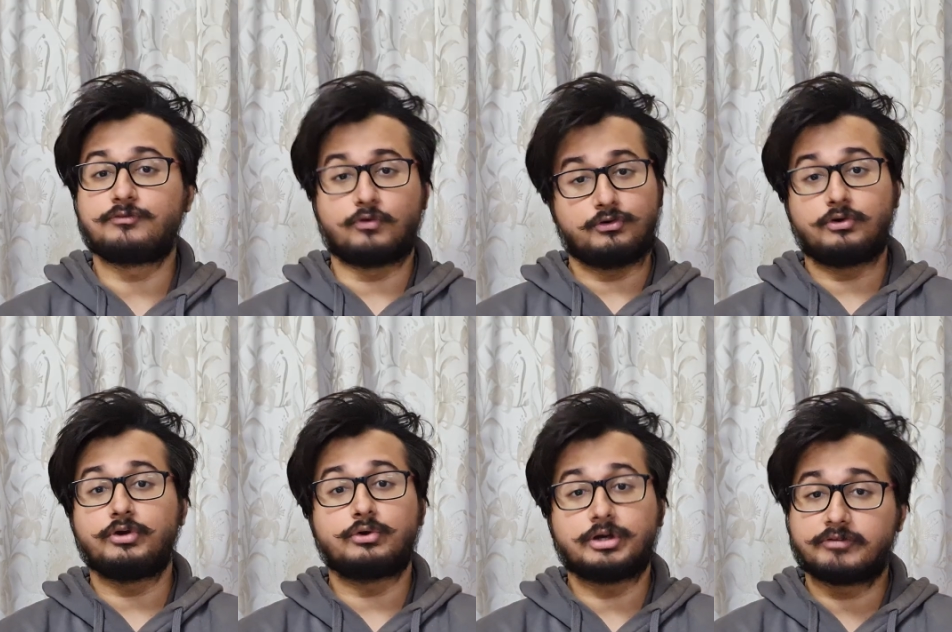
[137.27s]
you won't know
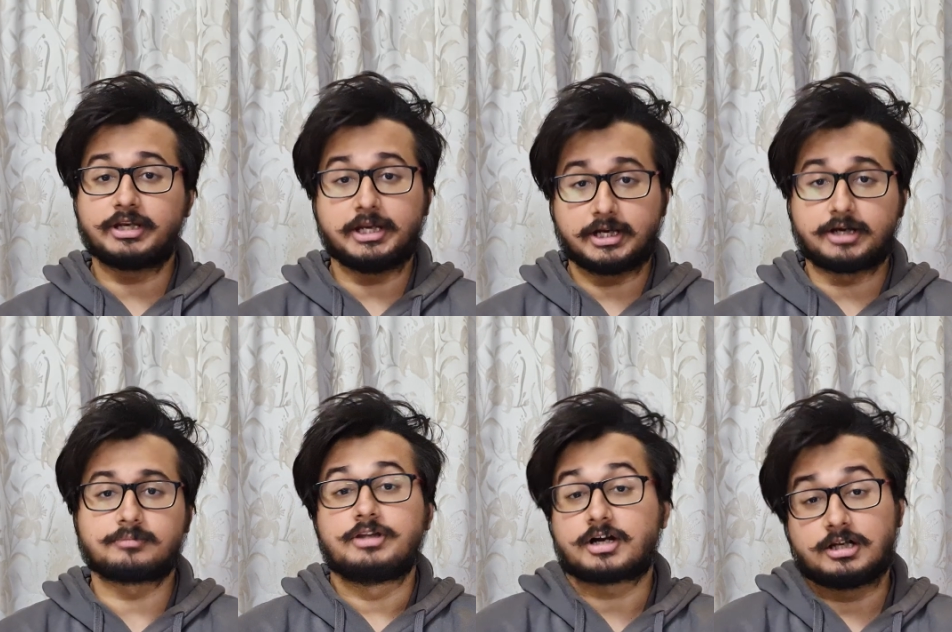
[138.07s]
you even needed.
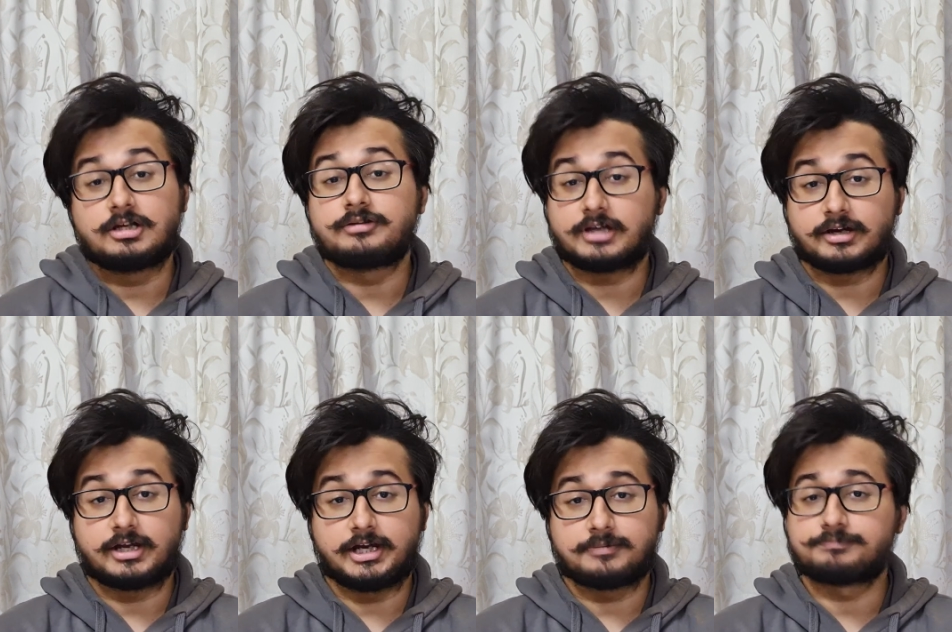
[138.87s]
The colors are
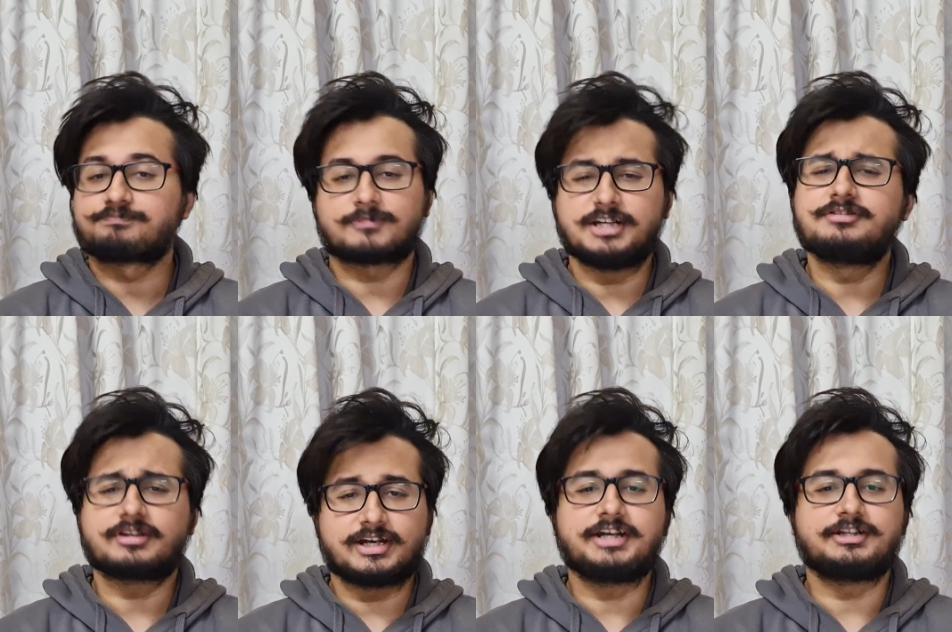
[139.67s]
great. It's a
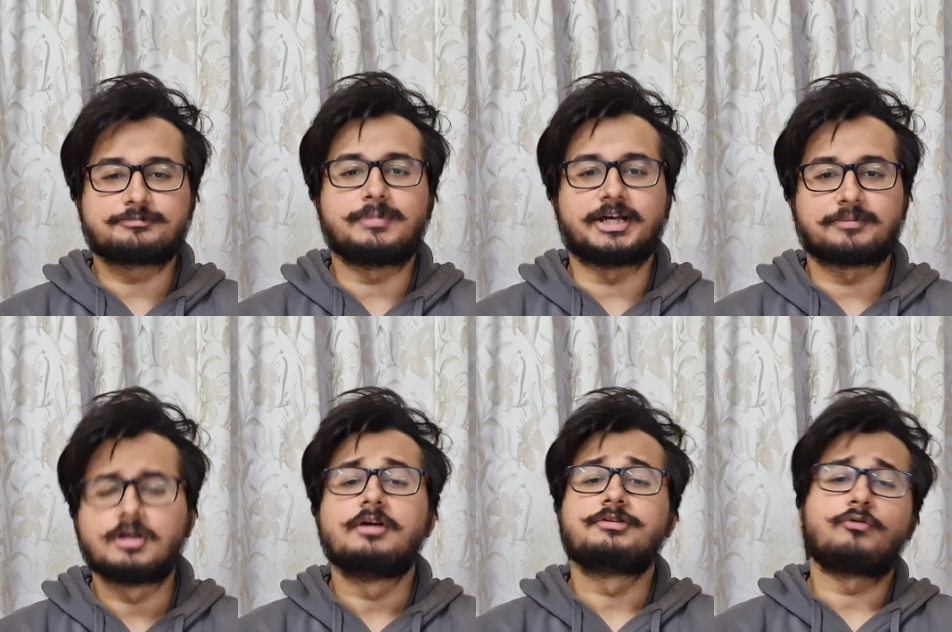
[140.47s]
great display.
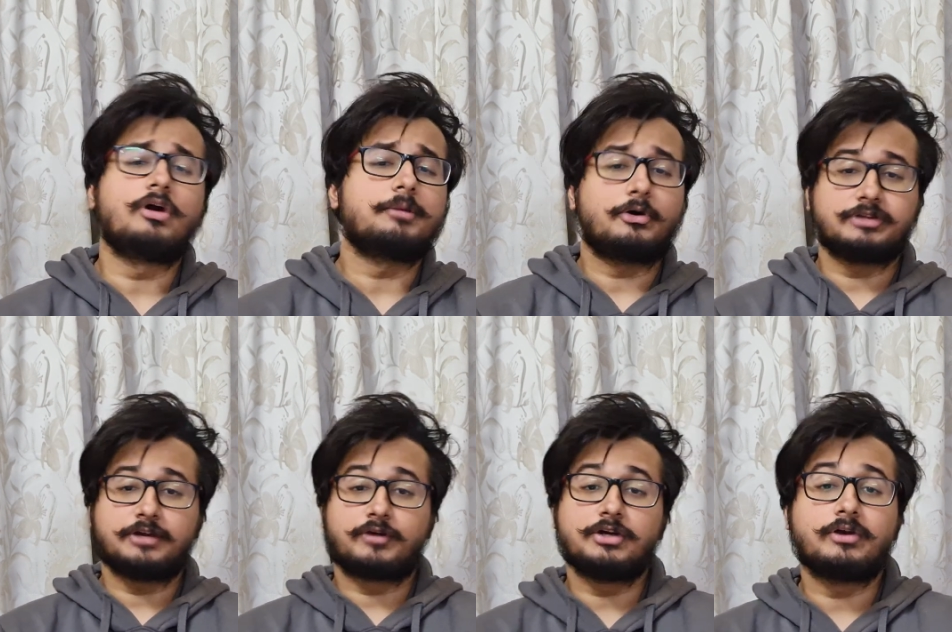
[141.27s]
So what about that
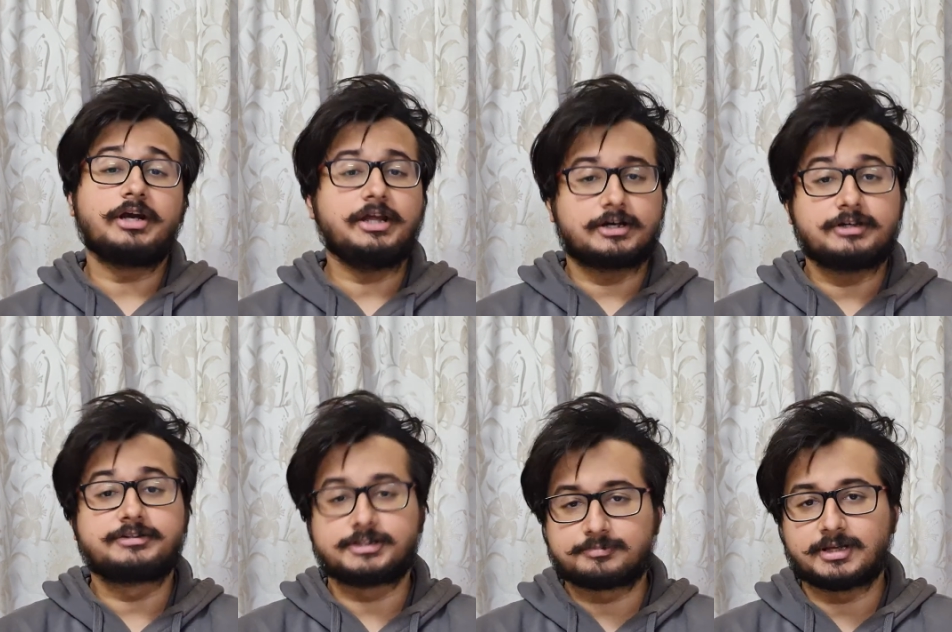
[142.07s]
120Hz
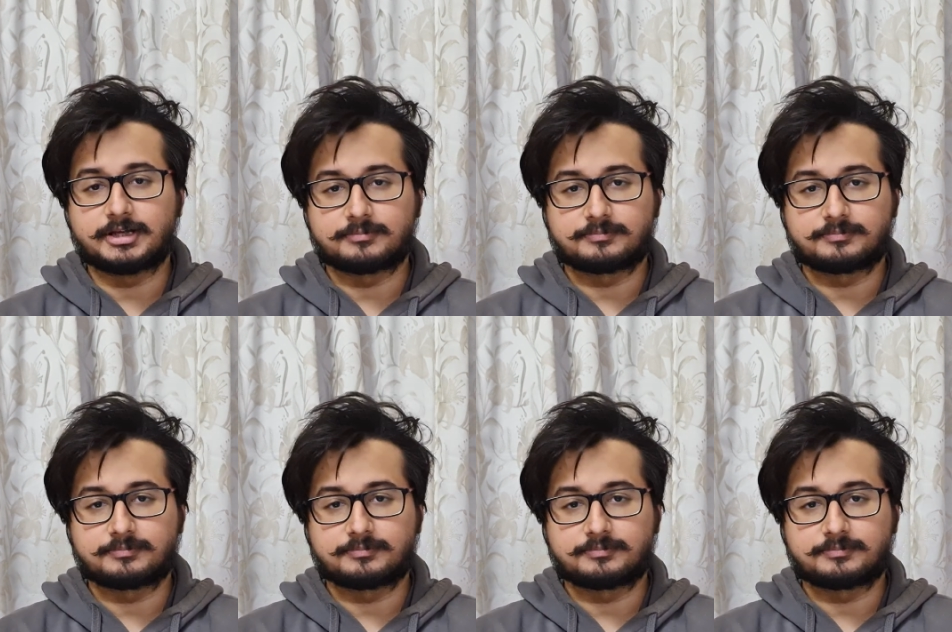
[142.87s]
display?